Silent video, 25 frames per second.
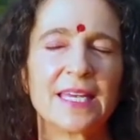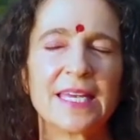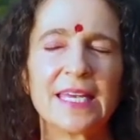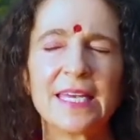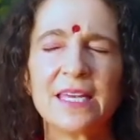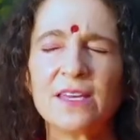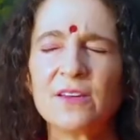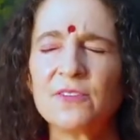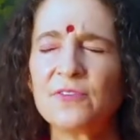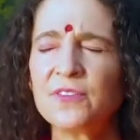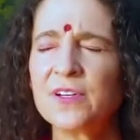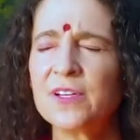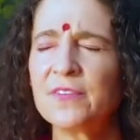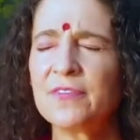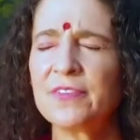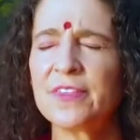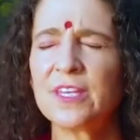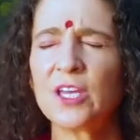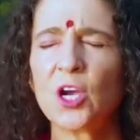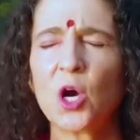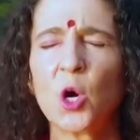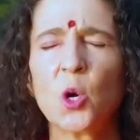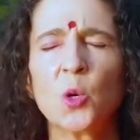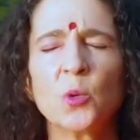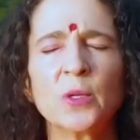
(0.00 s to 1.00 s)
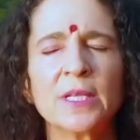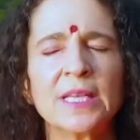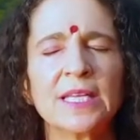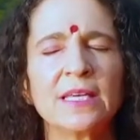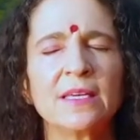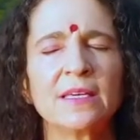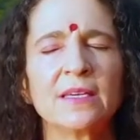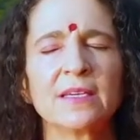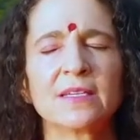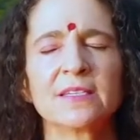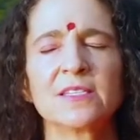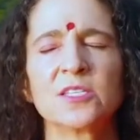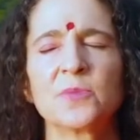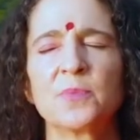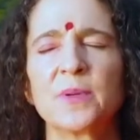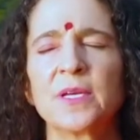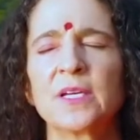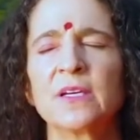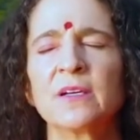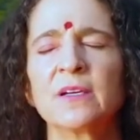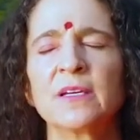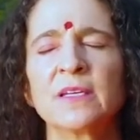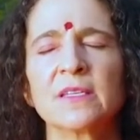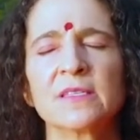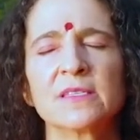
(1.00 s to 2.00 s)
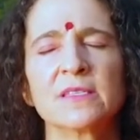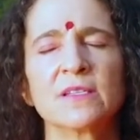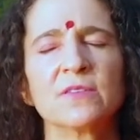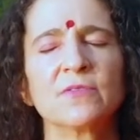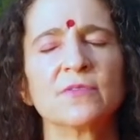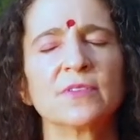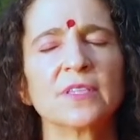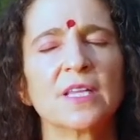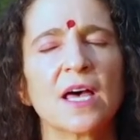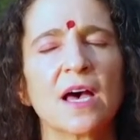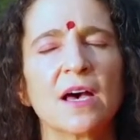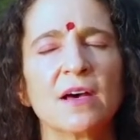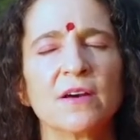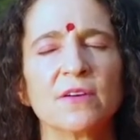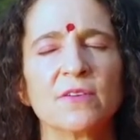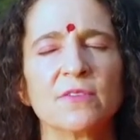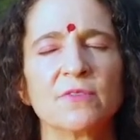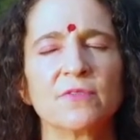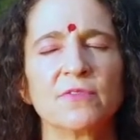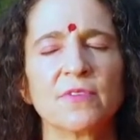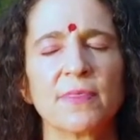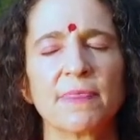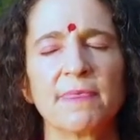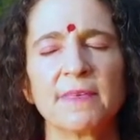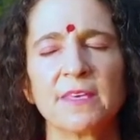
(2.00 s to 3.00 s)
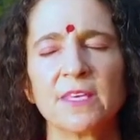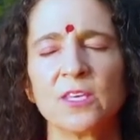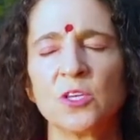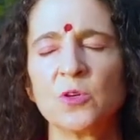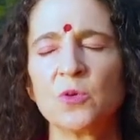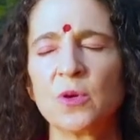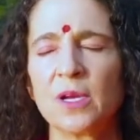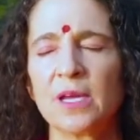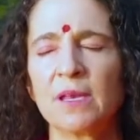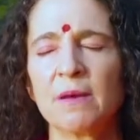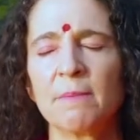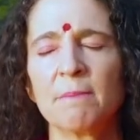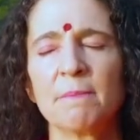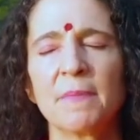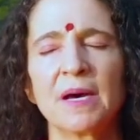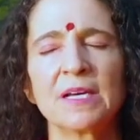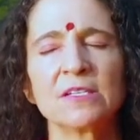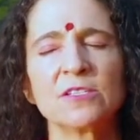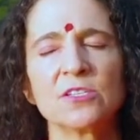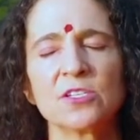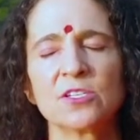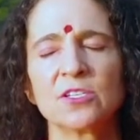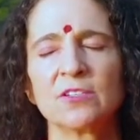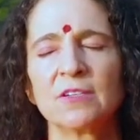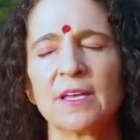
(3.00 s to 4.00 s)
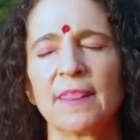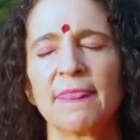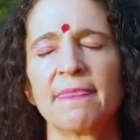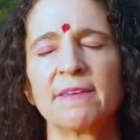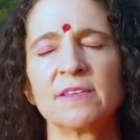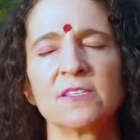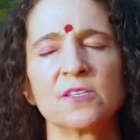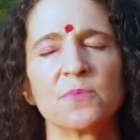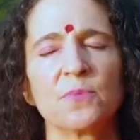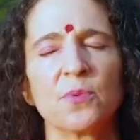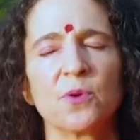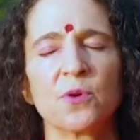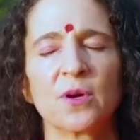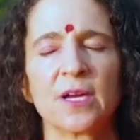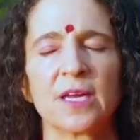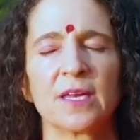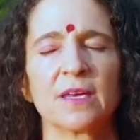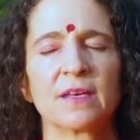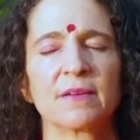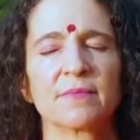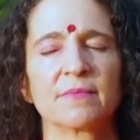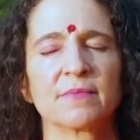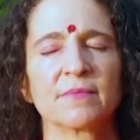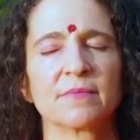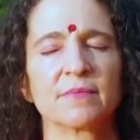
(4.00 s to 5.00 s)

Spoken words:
Even if the only experience of love that you can muster at this point